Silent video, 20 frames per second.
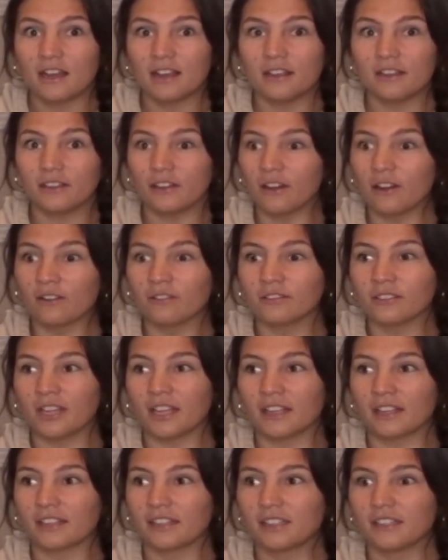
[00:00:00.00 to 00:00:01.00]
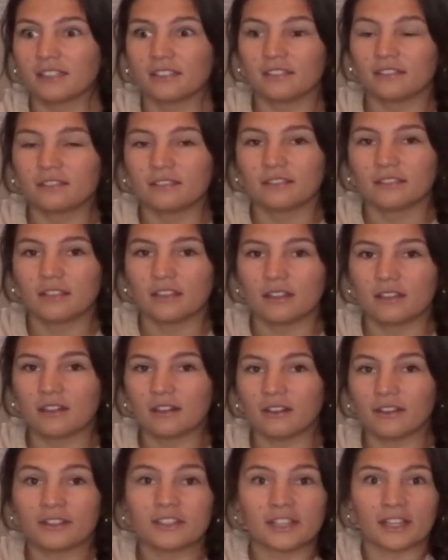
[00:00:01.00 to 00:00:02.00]
You know, like,
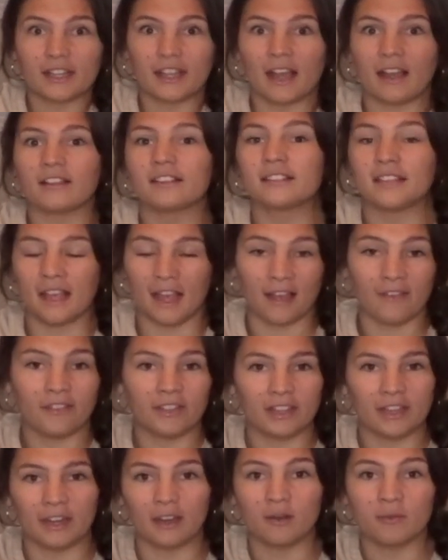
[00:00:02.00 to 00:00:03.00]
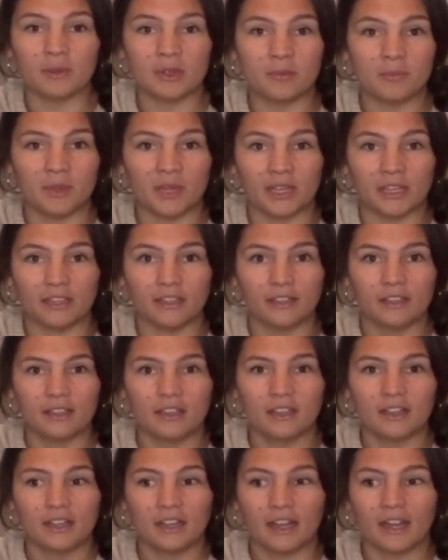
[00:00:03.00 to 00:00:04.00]
it's like having an Airbnb
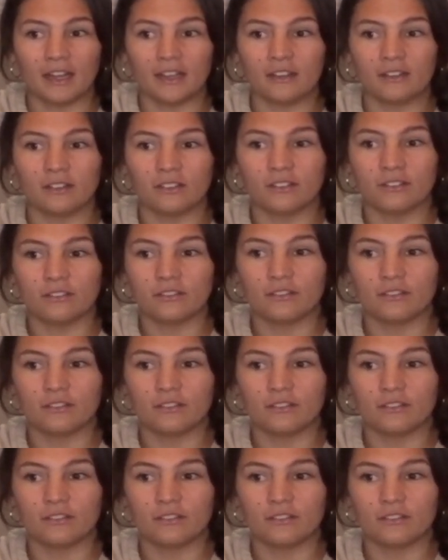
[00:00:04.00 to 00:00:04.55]
and